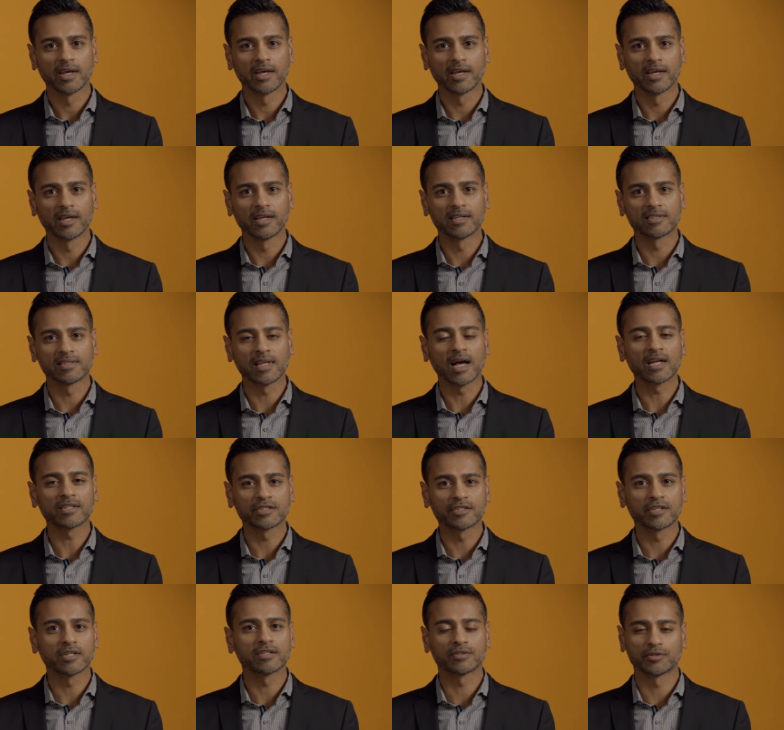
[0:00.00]
is not
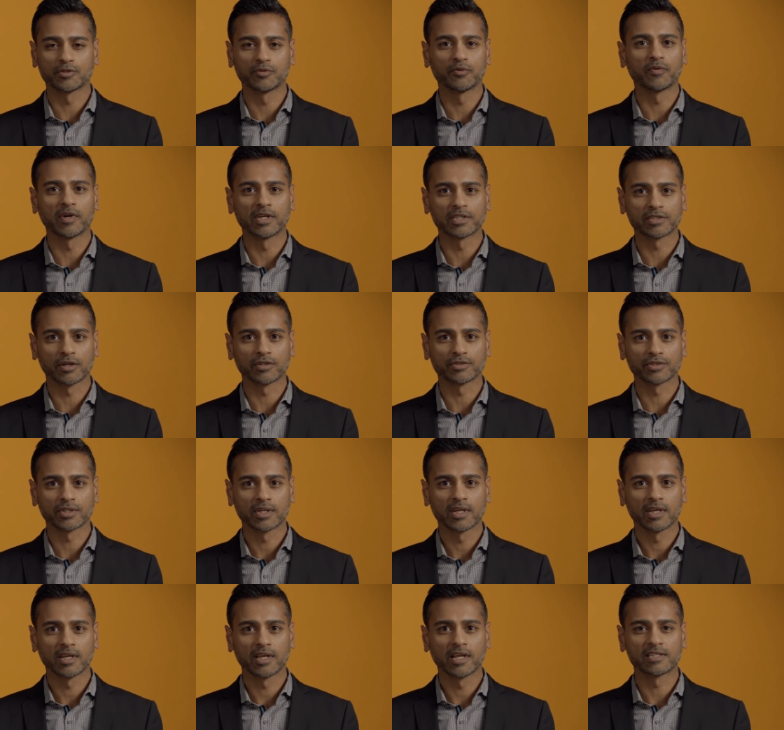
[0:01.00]
to just do research,
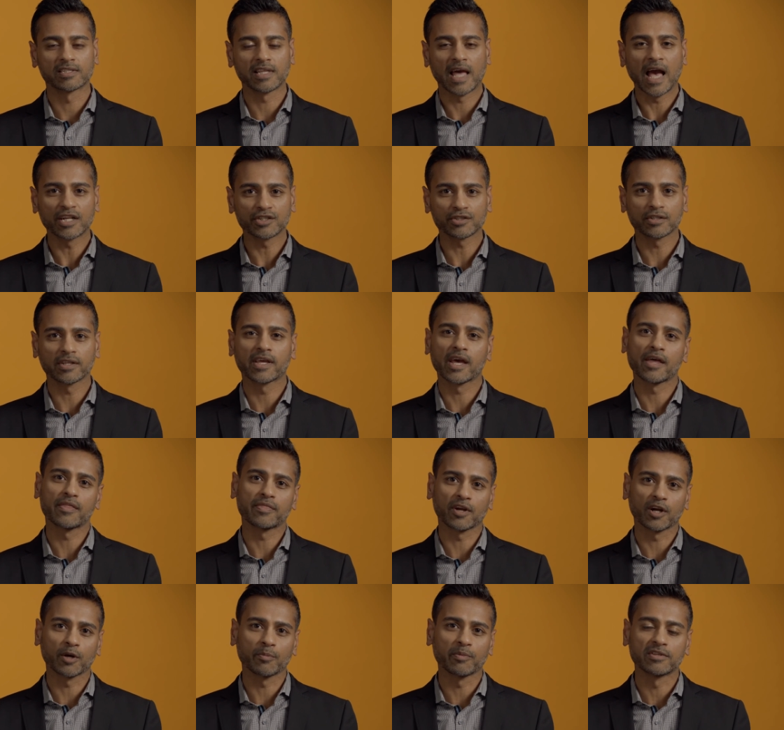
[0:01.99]
is to actually get
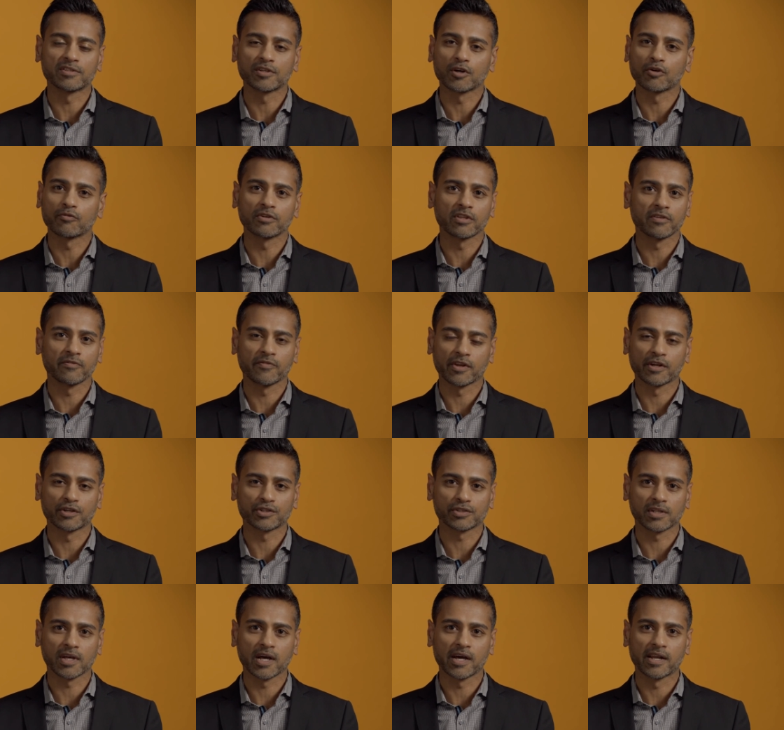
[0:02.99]
therapies over the
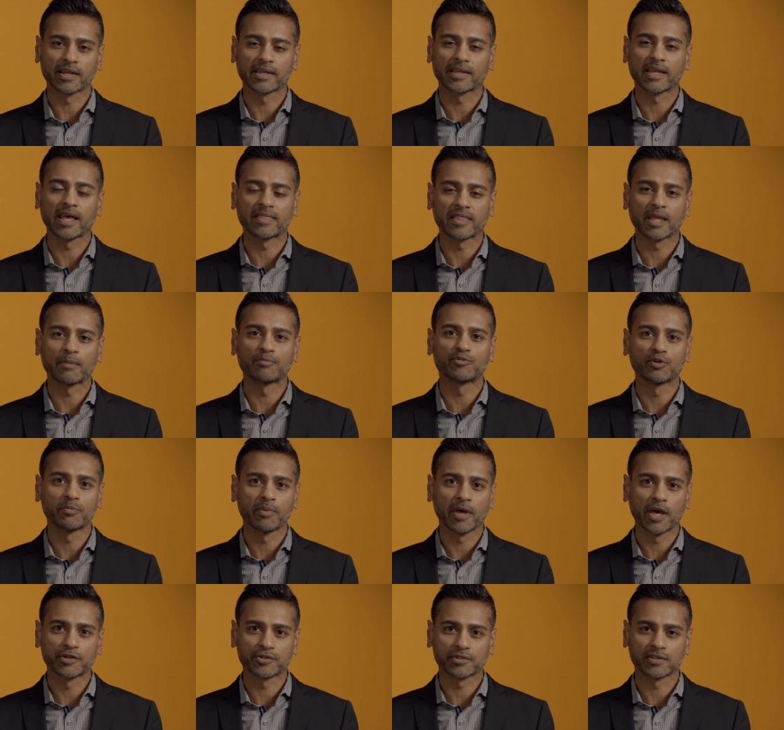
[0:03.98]
finish line and get them to
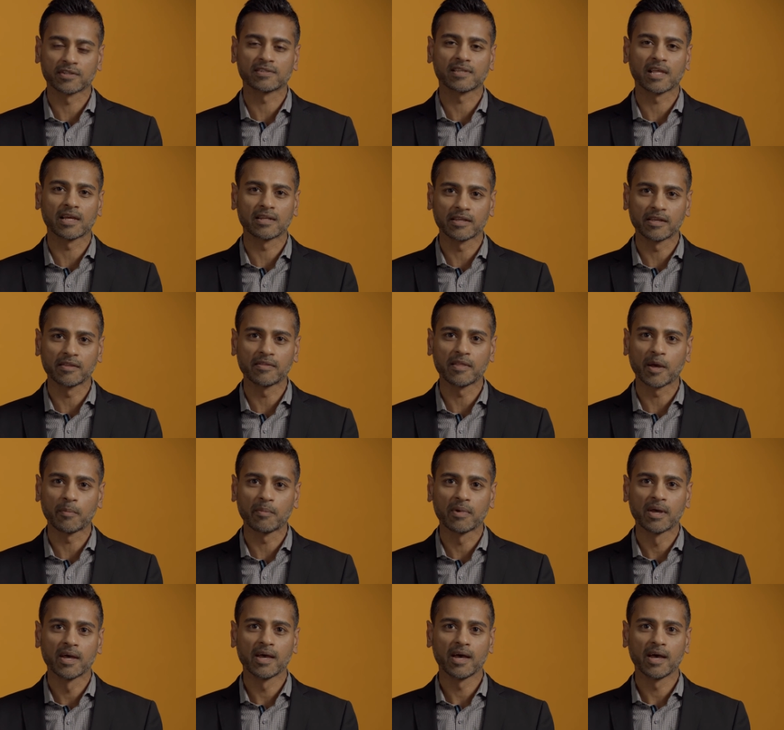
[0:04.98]
patients that need them.